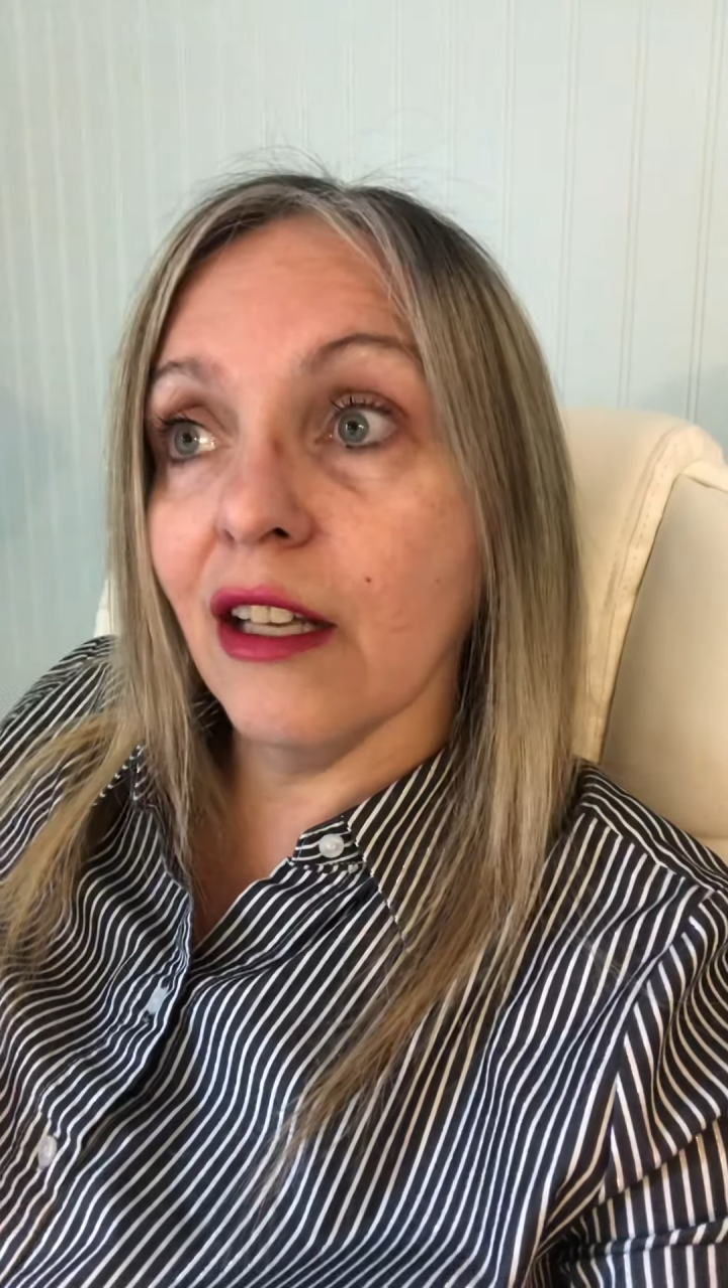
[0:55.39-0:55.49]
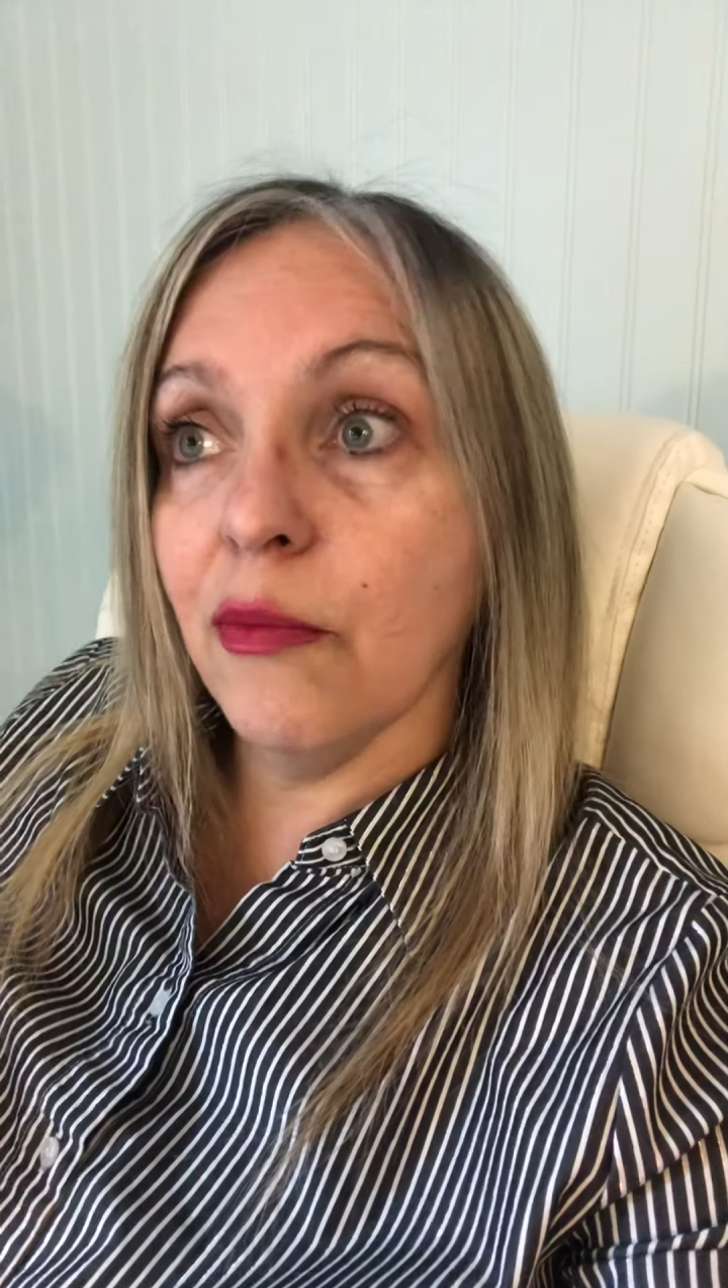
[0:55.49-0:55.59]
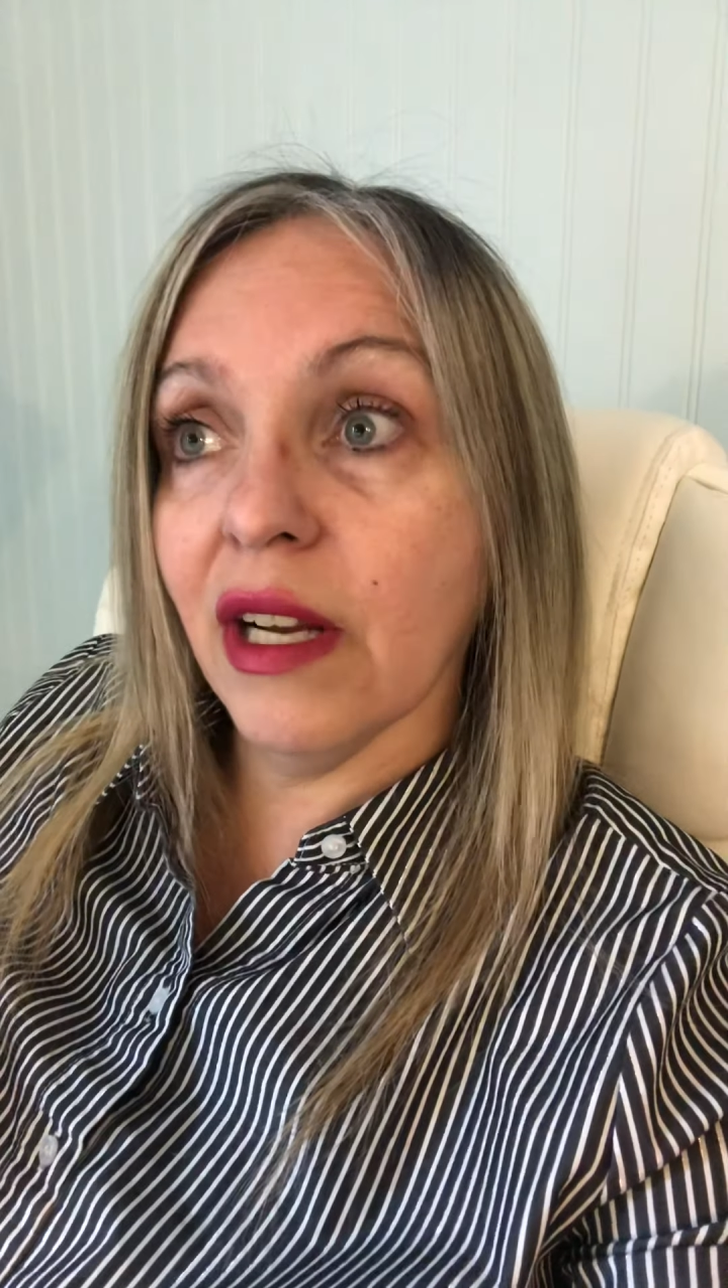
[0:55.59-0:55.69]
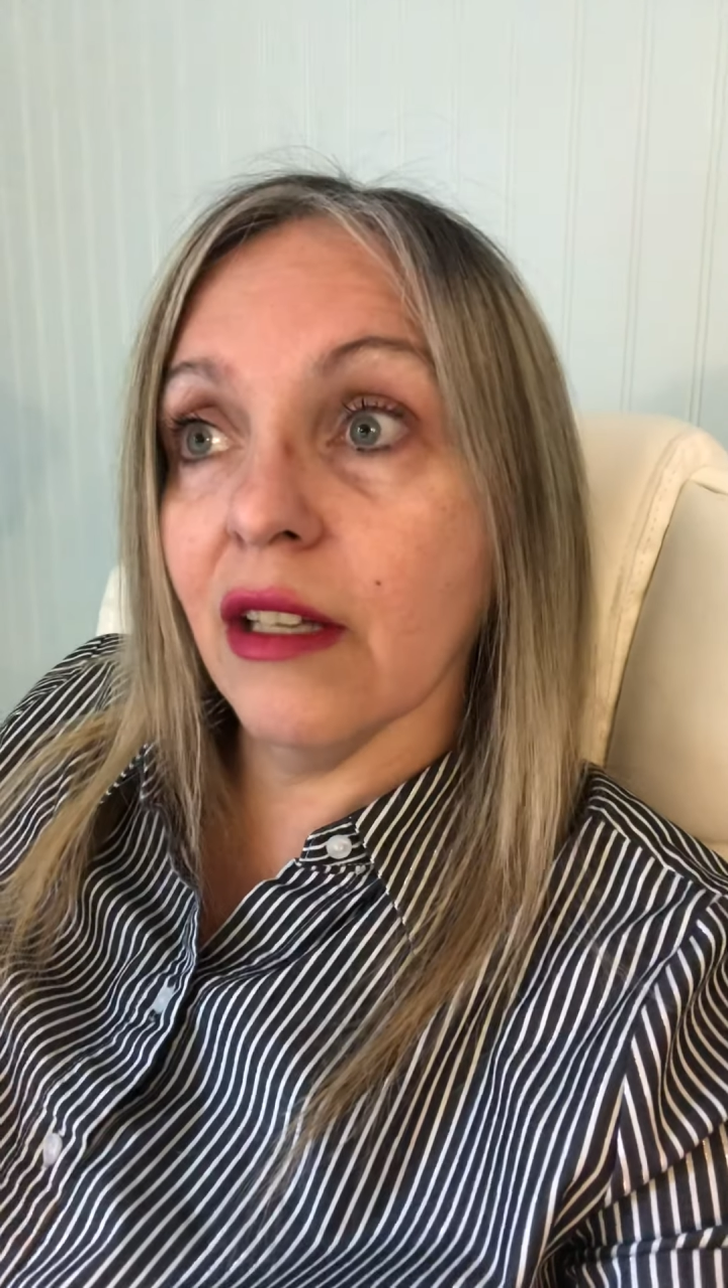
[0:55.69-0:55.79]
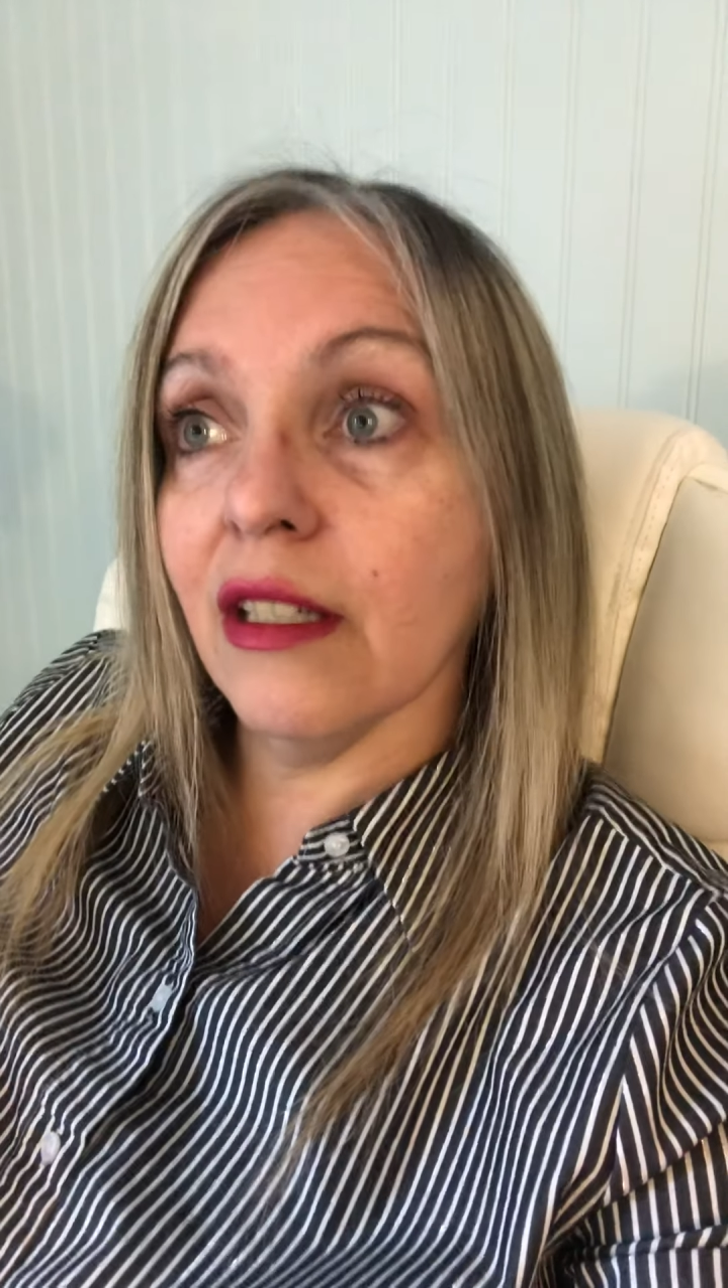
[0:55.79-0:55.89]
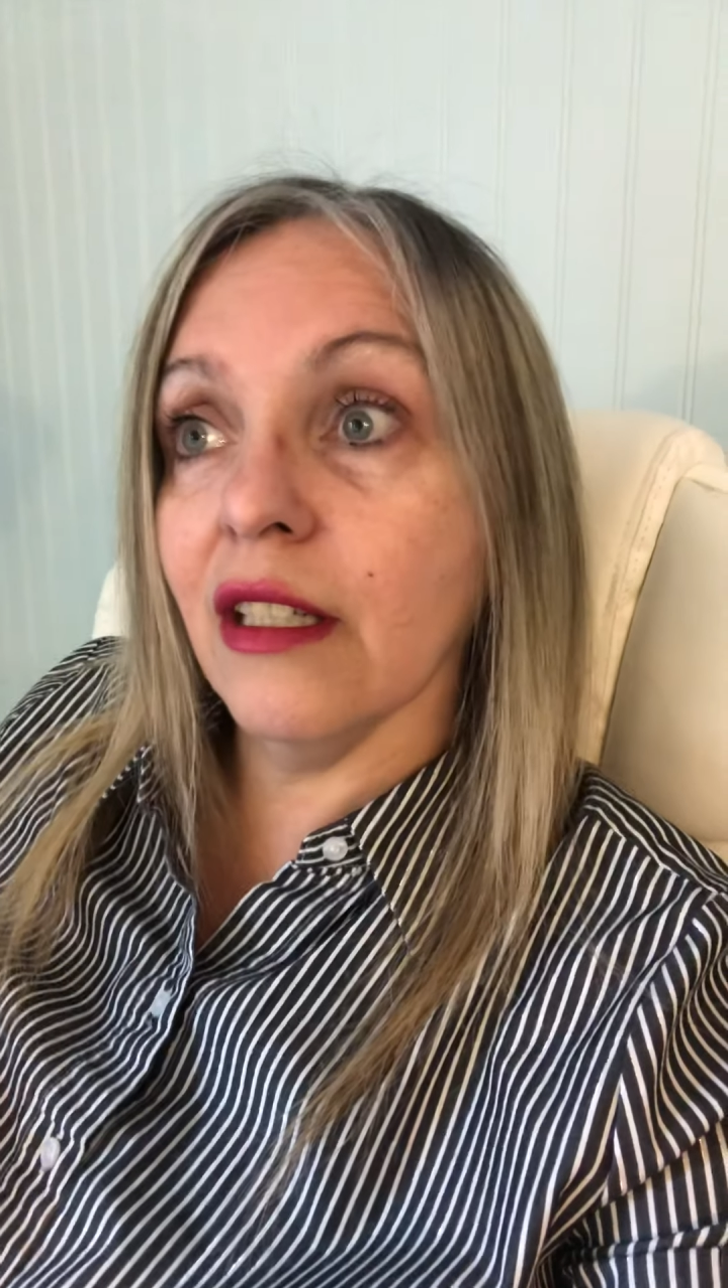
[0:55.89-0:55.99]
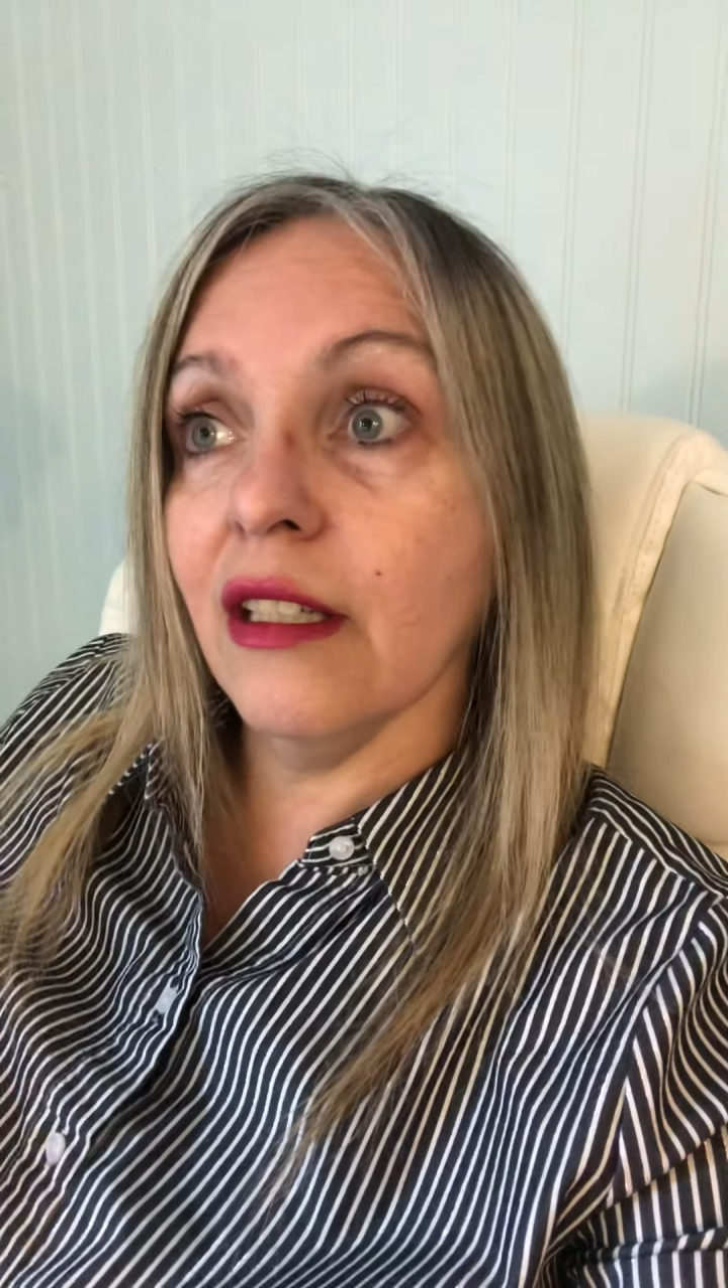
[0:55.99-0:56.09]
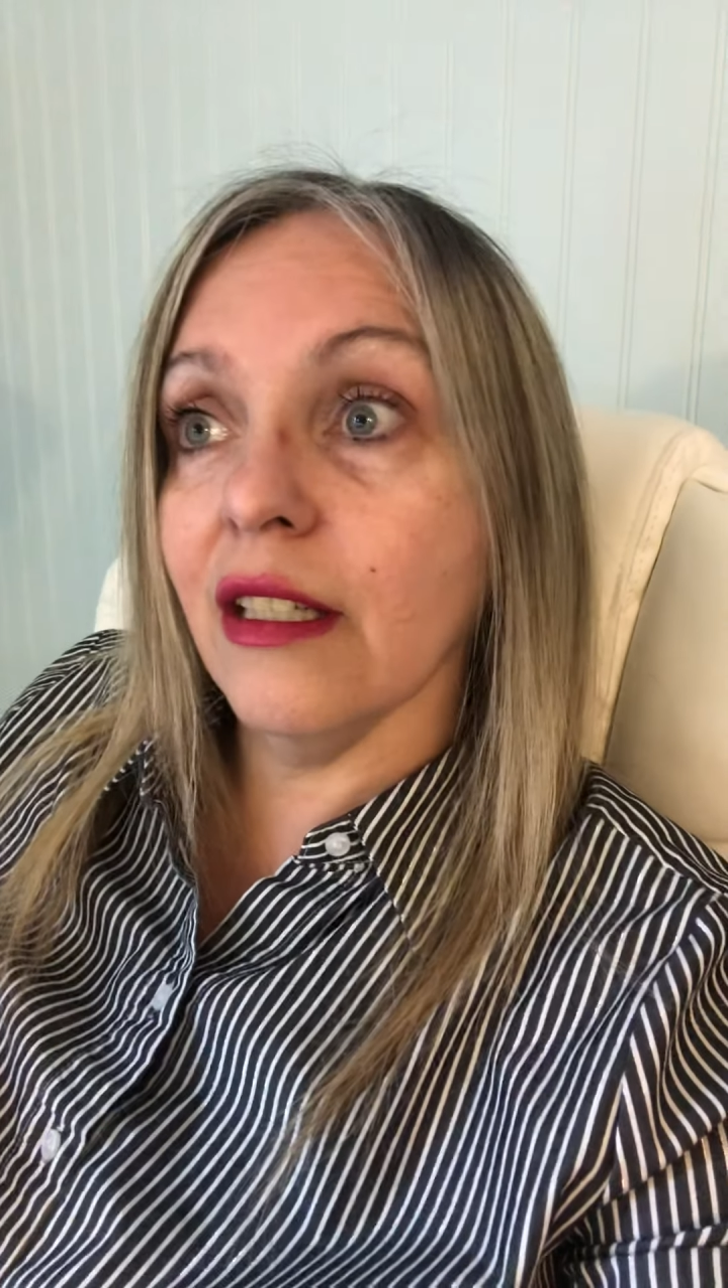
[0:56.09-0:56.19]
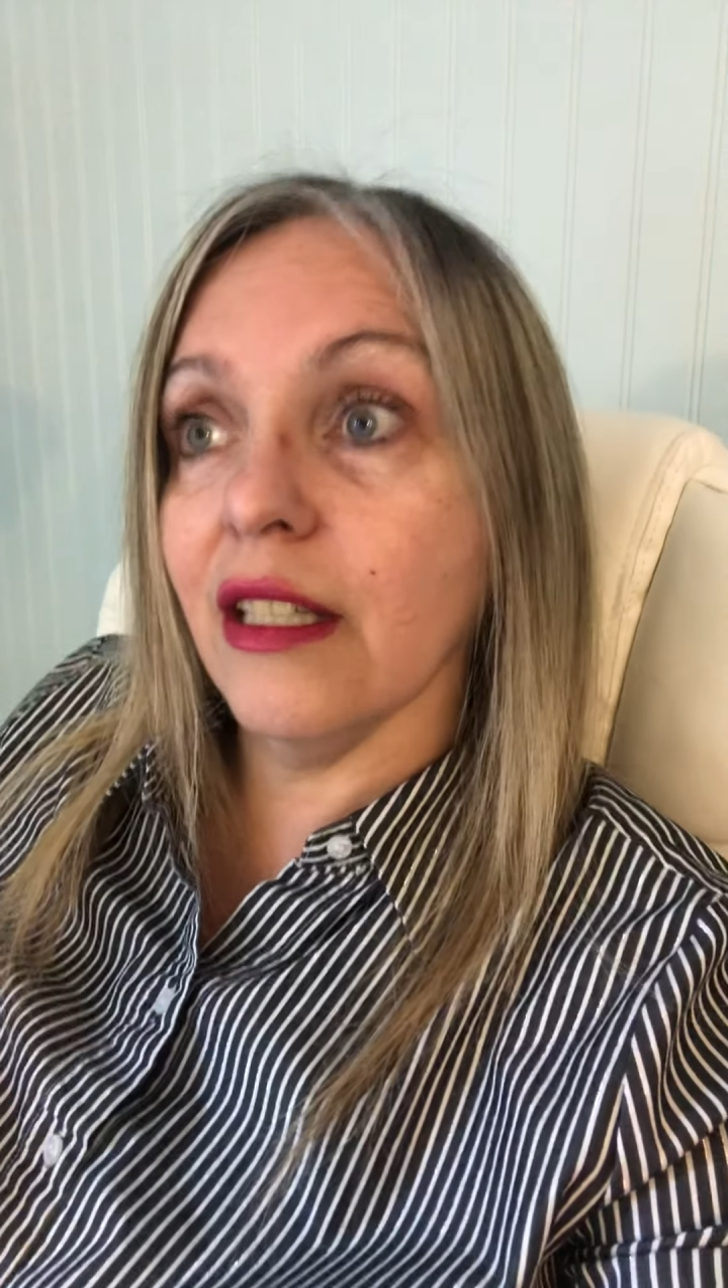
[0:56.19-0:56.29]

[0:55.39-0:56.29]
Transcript: America